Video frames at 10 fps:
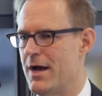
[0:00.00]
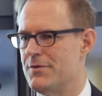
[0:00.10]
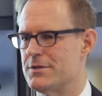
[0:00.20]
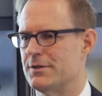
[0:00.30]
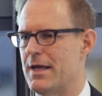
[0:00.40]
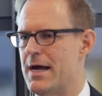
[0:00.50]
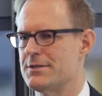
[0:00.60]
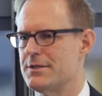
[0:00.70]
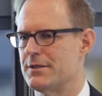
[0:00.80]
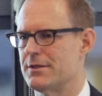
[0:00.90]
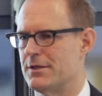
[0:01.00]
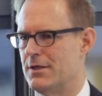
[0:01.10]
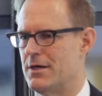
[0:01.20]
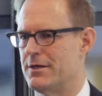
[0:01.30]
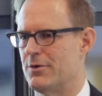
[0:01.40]
have this lasting
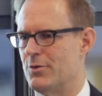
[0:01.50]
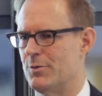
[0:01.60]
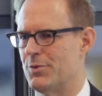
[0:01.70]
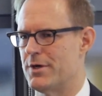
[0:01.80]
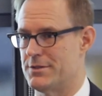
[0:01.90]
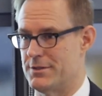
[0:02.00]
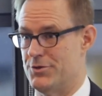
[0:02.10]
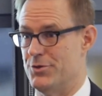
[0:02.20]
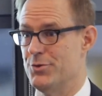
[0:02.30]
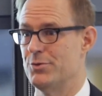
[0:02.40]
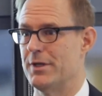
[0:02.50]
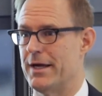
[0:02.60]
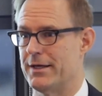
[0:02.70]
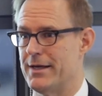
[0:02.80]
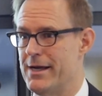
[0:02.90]
decline in oil price, this new
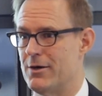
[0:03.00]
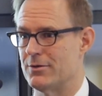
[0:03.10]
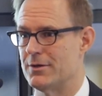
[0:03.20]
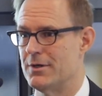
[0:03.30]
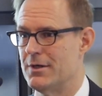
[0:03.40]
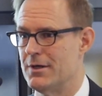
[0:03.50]
leg down,